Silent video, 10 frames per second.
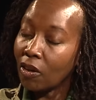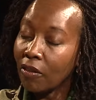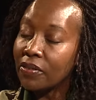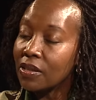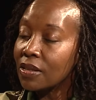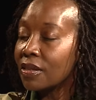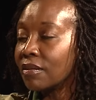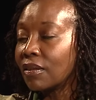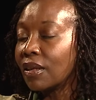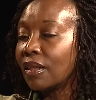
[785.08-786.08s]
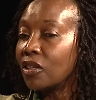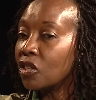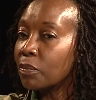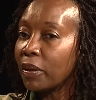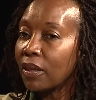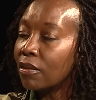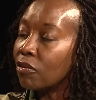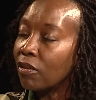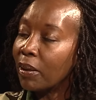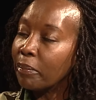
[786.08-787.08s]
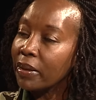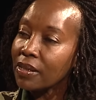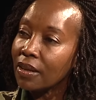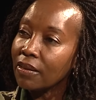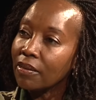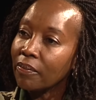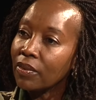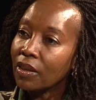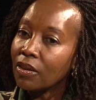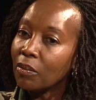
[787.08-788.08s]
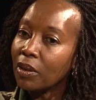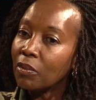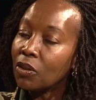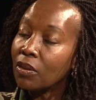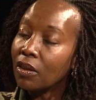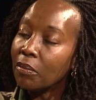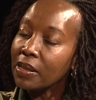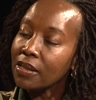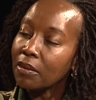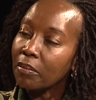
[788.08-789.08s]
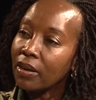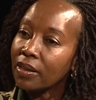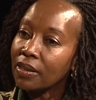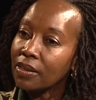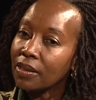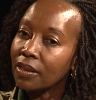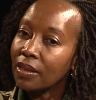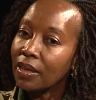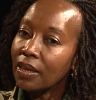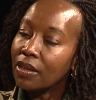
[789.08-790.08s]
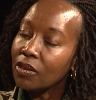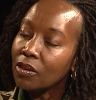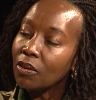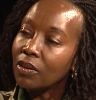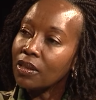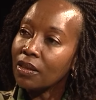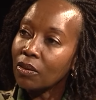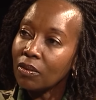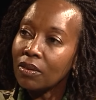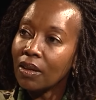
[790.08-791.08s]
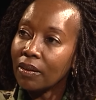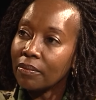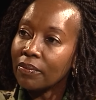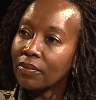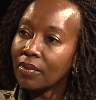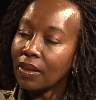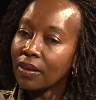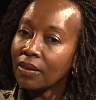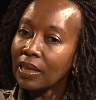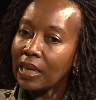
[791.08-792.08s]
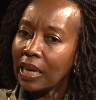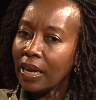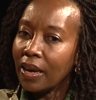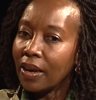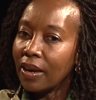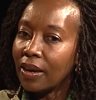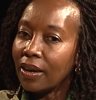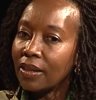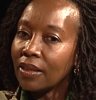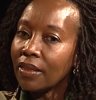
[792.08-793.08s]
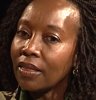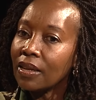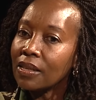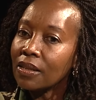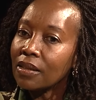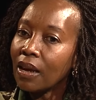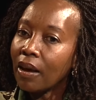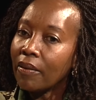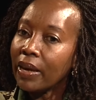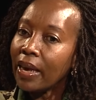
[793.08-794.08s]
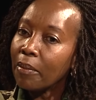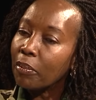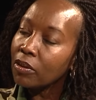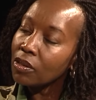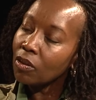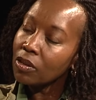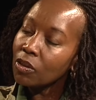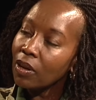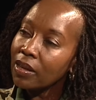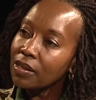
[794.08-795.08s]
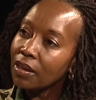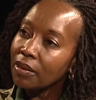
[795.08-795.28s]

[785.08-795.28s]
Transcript: offices. They just pay through M-Pesa when we do the domestic market. So it's a good thing. And the other thing is that our airport also has,